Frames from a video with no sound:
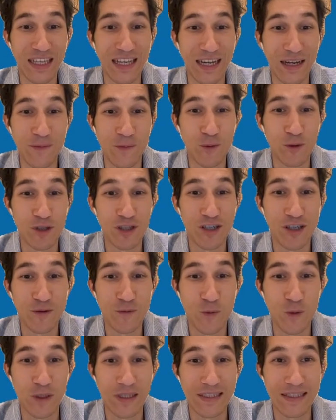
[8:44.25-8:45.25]
I wonder
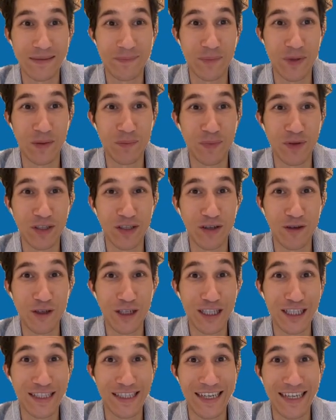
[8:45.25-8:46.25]
what people
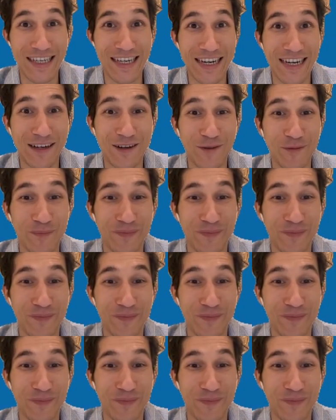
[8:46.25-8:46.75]
gonna say now.